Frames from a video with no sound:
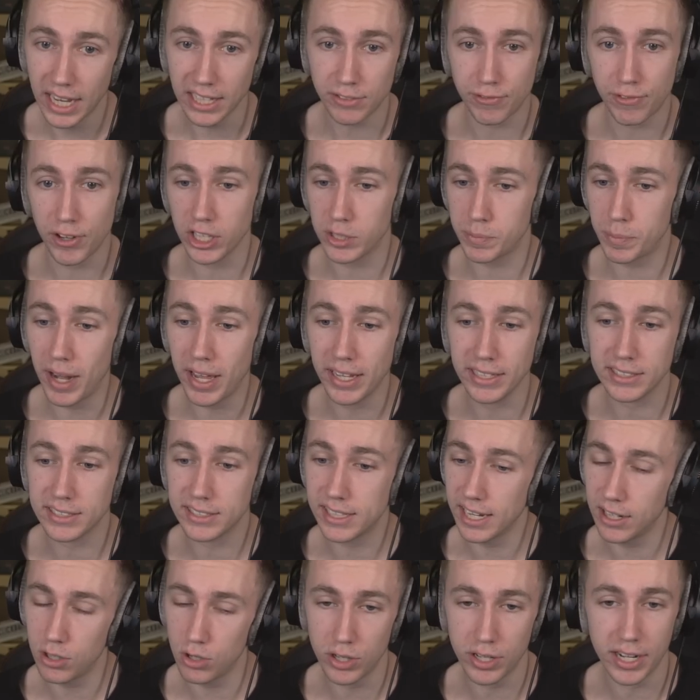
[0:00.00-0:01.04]
that's first place.
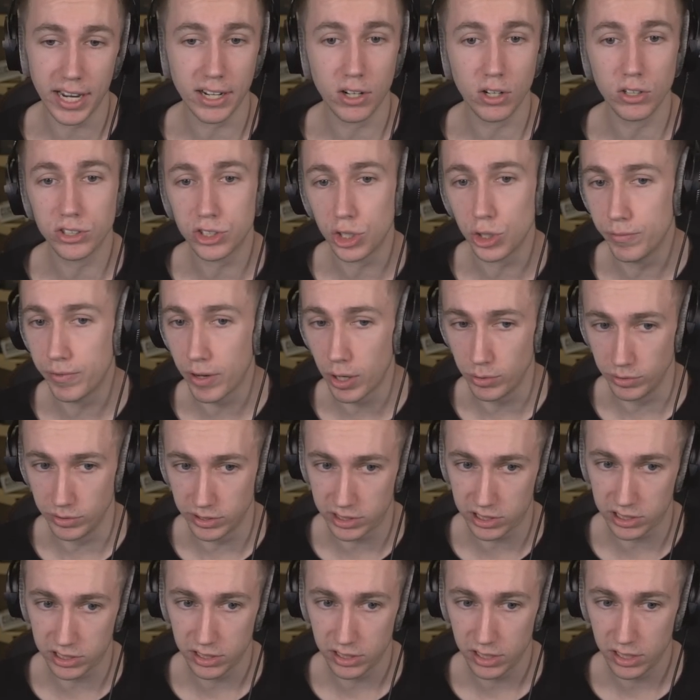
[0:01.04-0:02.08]
They got 2 votes.